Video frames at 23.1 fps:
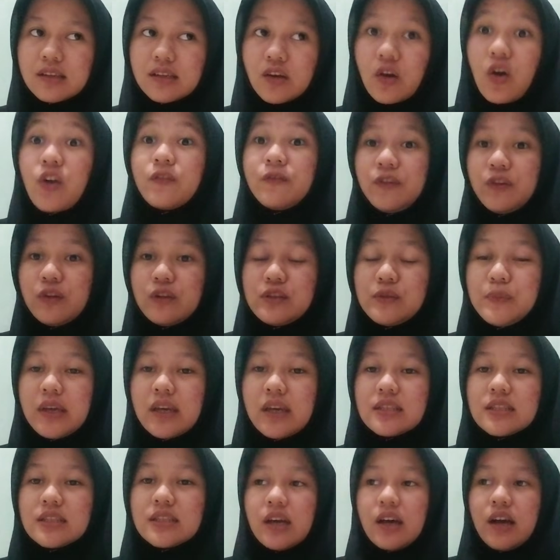confused
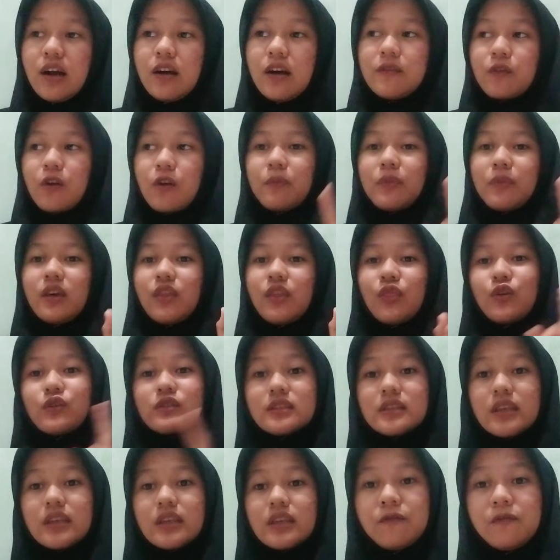because from the
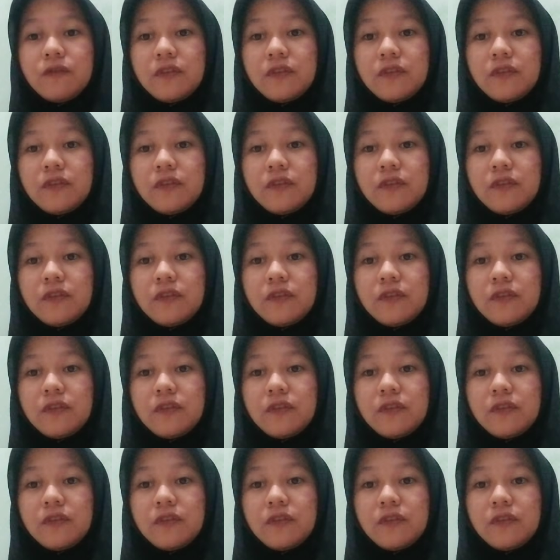nursing